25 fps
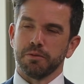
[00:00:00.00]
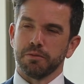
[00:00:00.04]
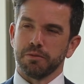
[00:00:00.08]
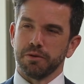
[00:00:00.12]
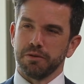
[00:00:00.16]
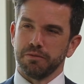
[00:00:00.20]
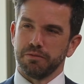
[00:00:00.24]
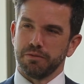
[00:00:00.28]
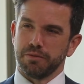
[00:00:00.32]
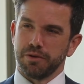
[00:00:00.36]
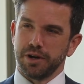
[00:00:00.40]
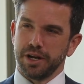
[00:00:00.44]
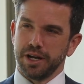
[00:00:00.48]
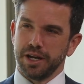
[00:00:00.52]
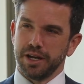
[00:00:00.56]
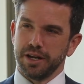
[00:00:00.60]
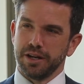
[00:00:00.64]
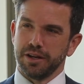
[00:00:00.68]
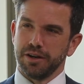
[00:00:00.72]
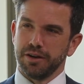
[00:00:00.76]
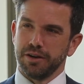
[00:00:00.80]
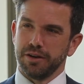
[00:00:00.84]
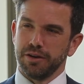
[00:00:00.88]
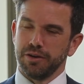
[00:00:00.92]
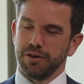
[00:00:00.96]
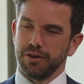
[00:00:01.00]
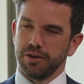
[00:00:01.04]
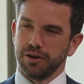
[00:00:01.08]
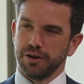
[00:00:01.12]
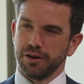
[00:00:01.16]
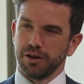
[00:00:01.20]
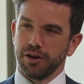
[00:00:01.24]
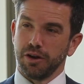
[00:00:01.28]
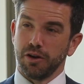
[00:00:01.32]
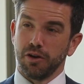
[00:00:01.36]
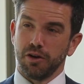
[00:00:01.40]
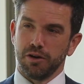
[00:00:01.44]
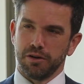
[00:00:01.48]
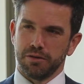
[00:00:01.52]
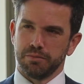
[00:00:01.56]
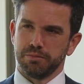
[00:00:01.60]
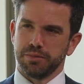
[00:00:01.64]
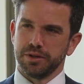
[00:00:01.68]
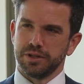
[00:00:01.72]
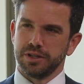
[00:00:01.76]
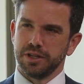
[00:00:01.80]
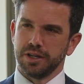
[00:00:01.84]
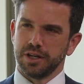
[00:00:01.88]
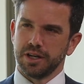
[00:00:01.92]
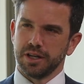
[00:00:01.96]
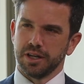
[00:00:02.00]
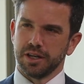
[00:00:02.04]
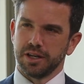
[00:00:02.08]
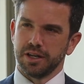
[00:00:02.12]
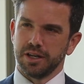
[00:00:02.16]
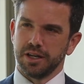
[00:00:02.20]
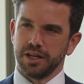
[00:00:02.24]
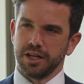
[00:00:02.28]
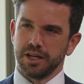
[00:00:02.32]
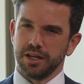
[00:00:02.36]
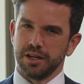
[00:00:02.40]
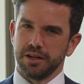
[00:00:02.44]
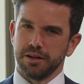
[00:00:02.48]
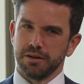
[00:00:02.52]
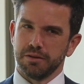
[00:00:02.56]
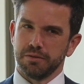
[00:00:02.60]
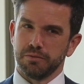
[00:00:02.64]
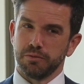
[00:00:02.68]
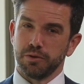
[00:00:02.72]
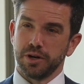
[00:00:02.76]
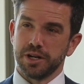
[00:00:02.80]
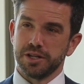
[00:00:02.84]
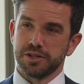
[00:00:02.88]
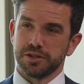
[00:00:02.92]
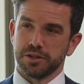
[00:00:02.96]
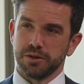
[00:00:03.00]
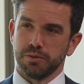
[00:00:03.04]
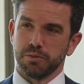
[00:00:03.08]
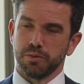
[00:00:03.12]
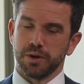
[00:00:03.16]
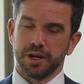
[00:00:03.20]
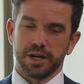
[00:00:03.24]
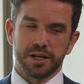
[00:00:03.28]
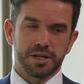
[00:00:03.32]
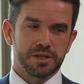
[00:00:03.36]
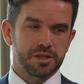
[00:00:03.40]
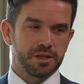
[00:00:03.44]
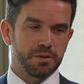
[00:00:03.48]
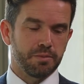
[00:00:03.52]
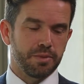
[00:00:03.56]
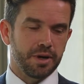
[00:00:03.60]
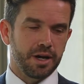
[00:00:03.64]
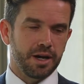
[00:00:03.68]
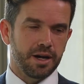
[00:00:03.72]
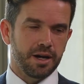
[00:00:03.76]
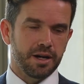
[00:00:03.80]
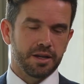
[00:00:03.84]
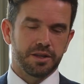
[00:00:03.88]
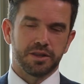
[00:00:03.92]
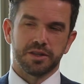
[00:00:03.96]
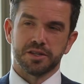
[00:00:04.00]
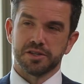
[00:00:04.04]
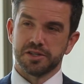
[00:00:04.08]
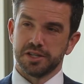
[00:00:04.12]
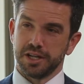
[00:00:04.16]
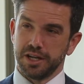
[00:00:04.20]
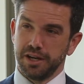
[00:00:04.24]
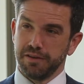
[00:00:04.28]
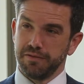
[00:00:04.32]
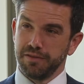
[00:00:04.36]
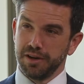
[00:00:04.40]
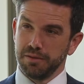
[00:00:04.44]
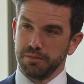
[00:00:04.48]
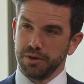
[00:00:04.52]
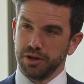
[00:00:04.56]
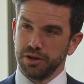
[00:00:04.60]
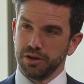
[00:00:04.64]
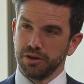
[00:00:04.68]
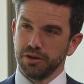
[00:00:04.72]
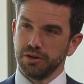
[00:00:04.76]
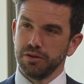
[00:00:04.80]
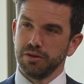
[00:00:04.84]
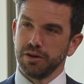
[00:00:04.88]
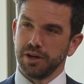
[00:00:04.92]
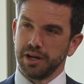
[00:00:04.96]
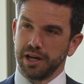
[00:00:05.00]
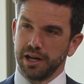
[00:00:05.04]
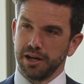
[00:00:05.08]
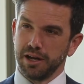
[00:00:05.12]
We've read and heard a lot, particularly in recent weeks, about the CFMEU.